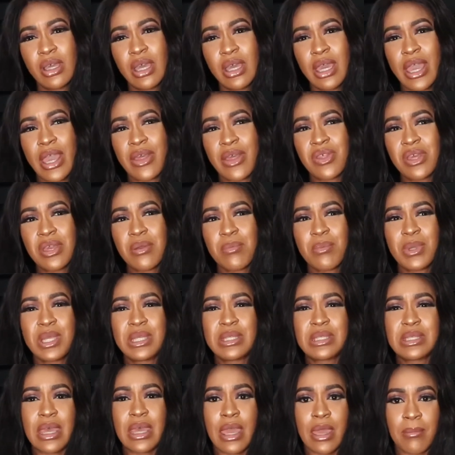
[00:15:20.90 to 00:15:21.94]
I think,
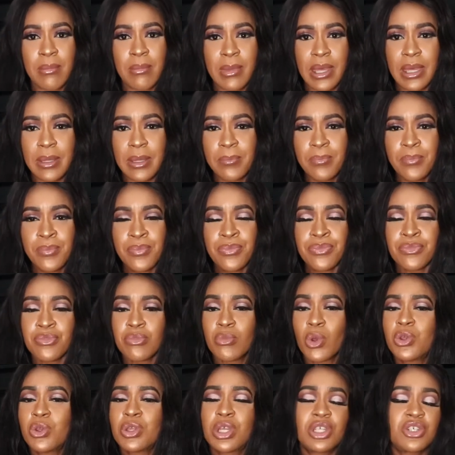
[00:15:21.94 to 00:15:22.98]
Maitama,
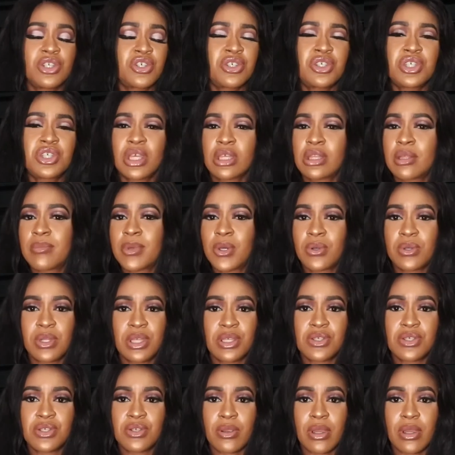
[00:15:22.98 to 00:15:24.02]
but you can just check them out on
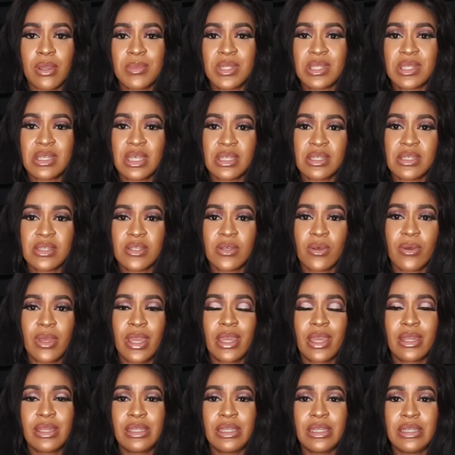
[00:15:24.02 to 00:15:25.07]
Instagram. It's Netatol,
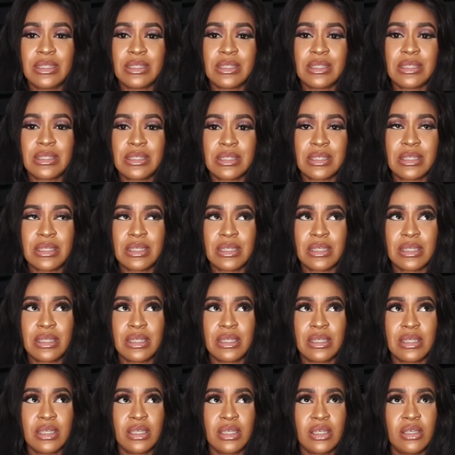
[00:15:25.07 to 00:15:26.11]

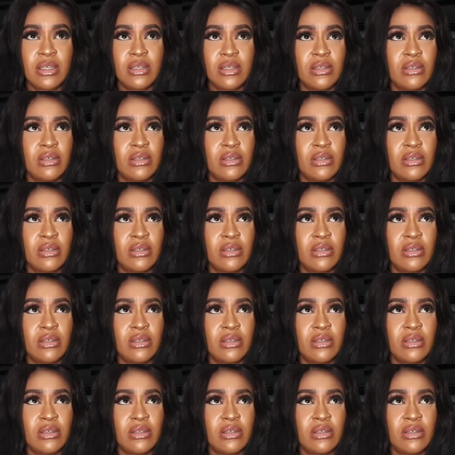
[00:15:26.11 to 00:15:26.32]
Nettetal,